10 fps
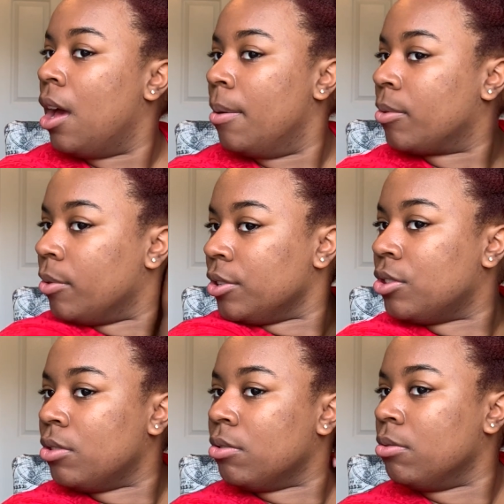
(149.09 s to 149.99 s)
I'm going
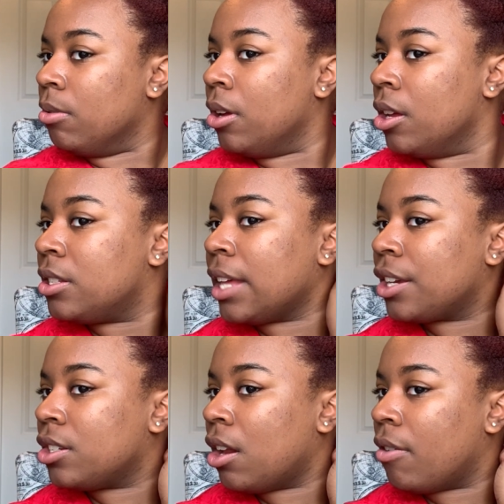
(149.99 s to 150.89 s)
to
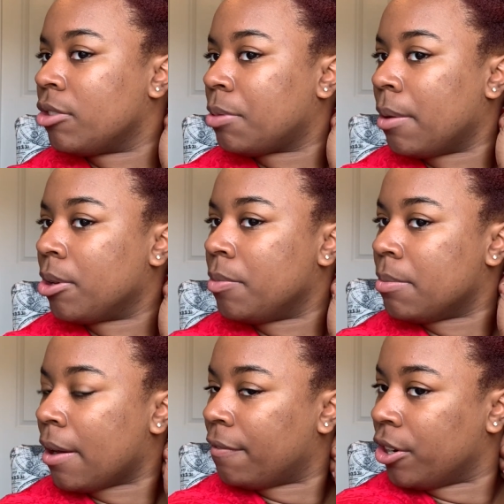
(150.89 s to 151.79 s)
section off what's probably gonna be
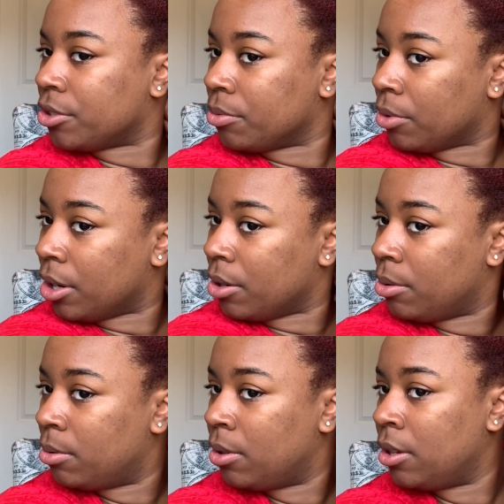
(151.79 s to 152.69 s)
my first
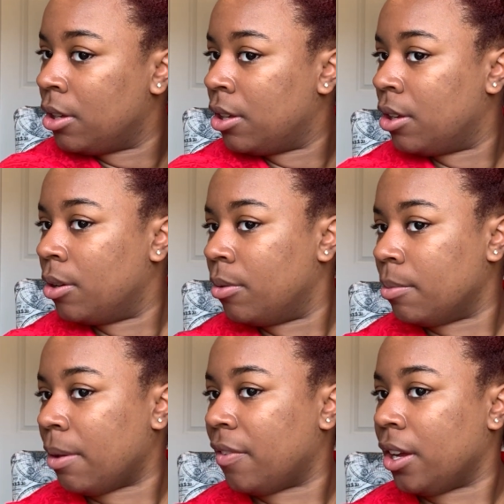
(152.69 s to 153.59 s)
row
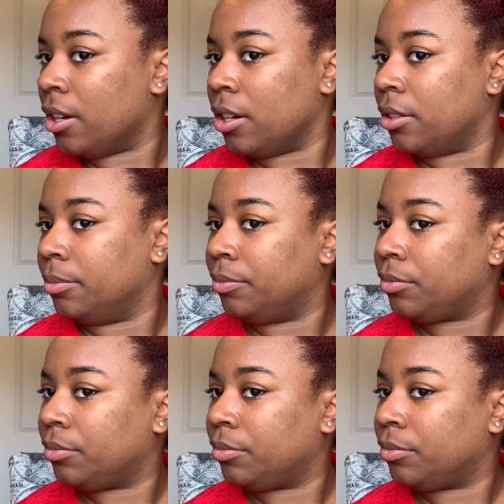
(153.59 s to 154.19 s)
with my finger.